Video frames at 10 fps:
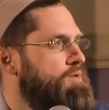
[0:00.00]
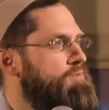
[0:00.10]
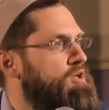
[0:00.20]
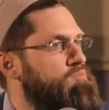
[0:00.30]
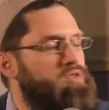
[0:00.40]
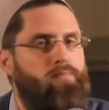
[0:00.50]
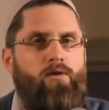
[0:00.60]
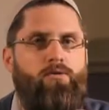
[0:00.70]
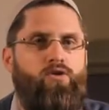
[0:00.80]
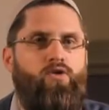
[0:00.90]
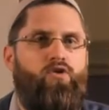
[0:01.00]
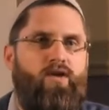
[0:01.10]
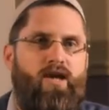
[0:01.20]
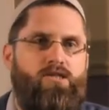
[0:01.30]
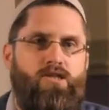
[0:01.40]
But the moment you're
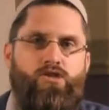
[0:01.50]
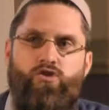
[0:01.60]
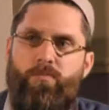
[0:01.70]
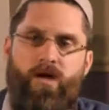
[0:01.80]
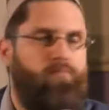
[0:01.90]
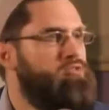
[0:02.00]
created, you become